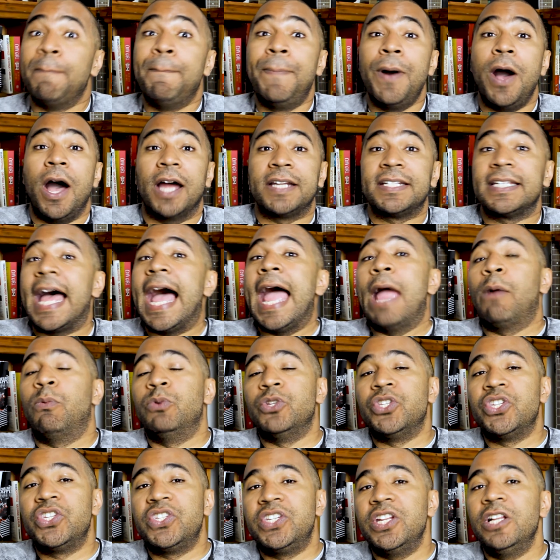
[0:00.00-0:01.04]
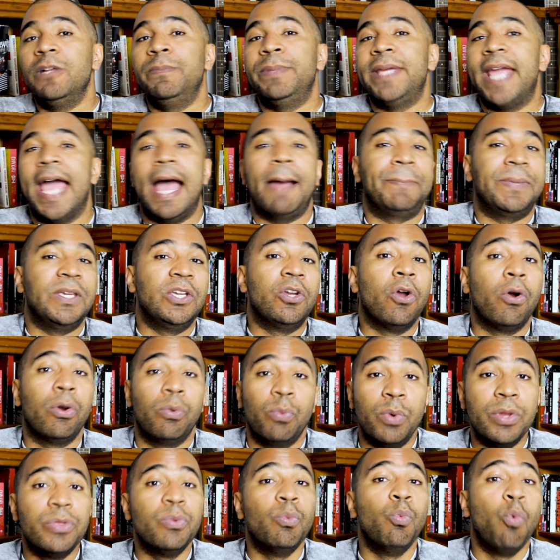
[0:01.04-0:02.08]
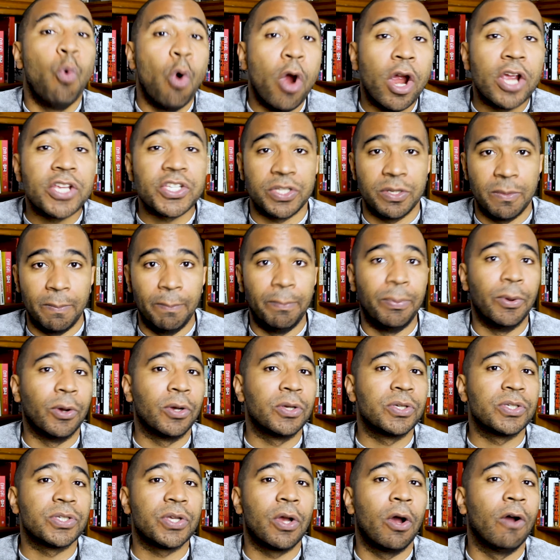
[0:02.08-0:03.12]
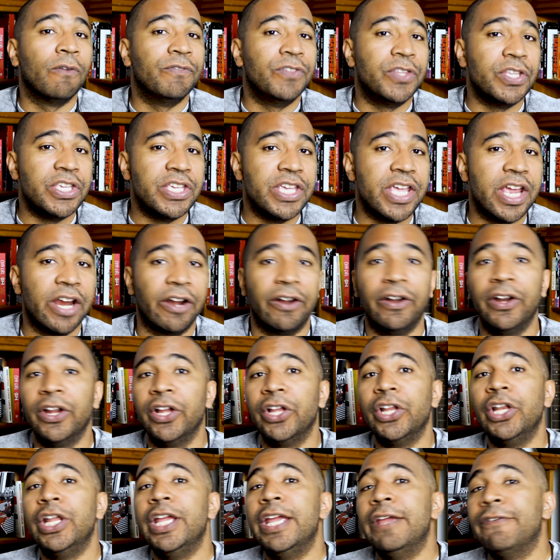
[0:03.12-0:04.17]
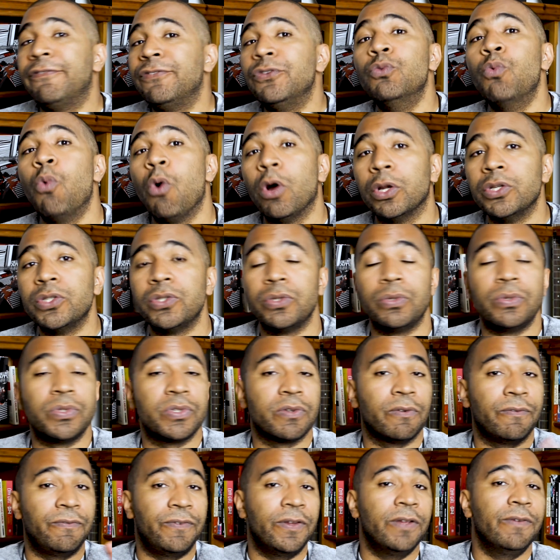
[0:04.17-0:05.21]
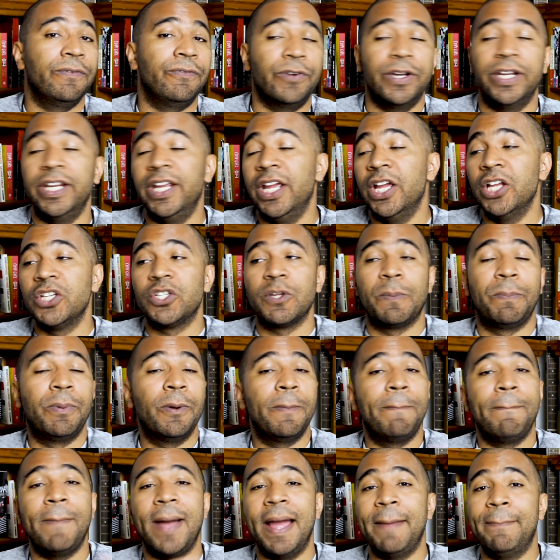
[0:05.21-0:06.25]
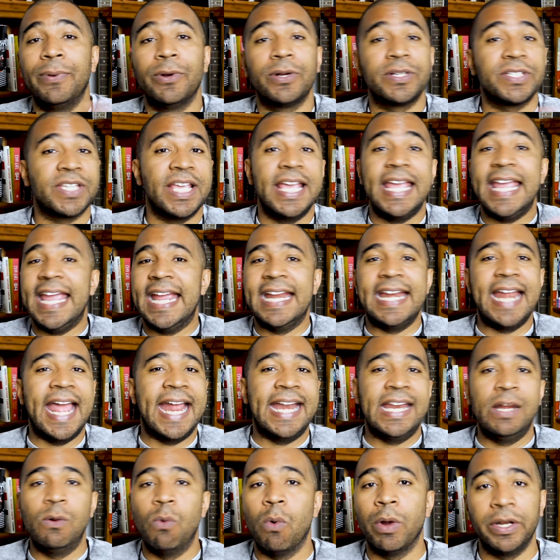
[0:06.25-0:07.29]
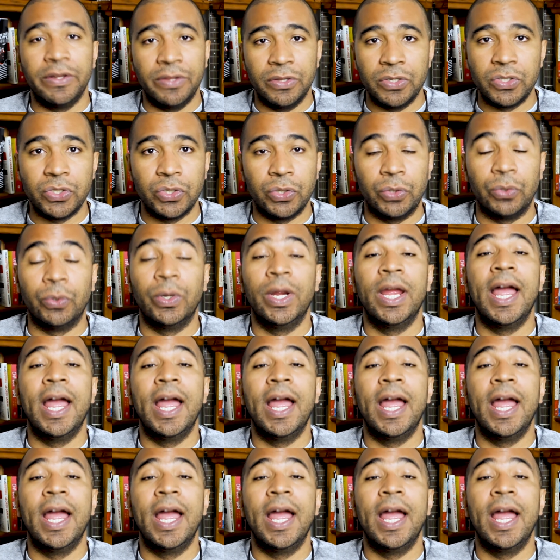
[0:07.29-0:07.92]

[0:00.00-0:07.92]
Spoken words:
But I would still be happy going with worst books of the year if you want to. So feel free to put my books in any one of the two.